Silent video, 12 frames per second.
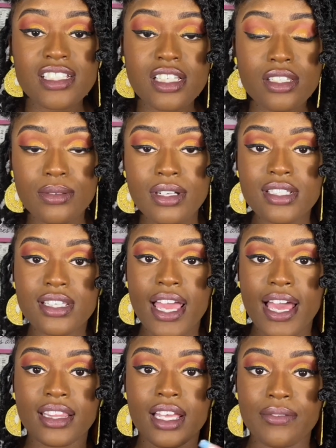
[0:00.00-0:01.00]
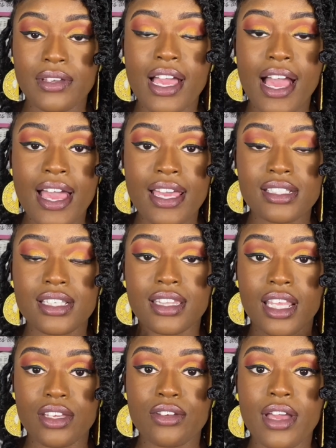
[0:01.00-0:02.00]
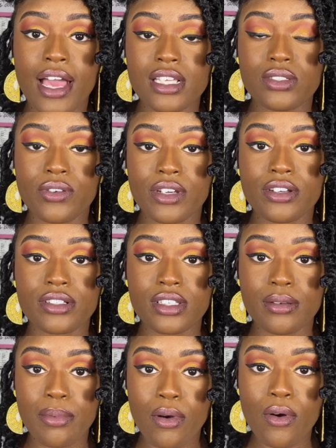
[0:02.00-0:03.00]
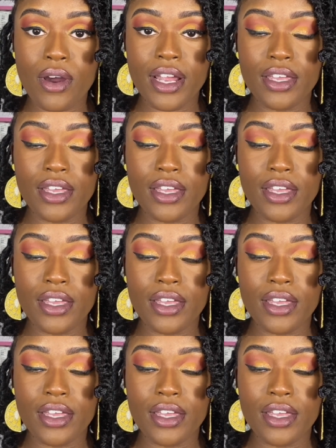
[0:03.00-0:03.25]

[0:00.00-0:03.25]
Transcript: just want to say I love you guys and thank you guys for your support,